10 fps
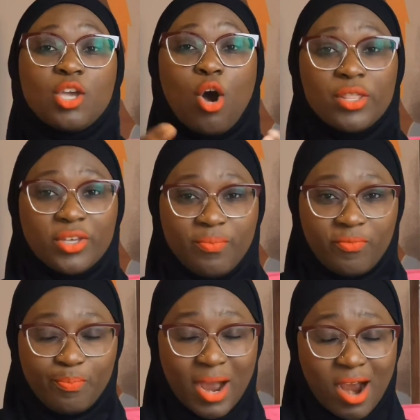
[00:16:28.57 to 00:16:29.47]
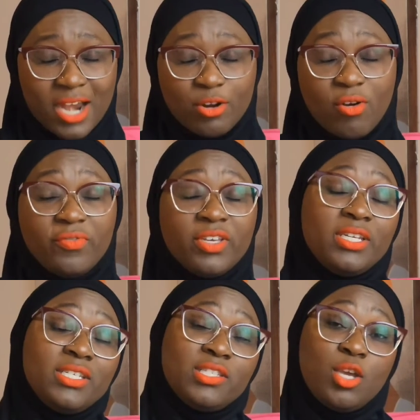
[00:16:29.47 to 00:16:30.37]
the other part of
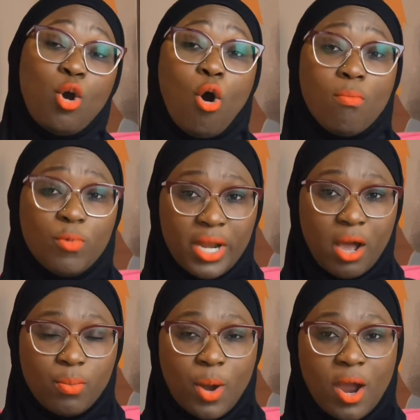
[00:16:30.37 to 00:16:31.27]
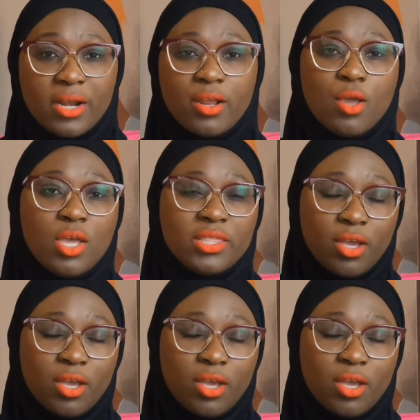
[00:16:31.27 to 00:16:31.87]
it is the hormonal part.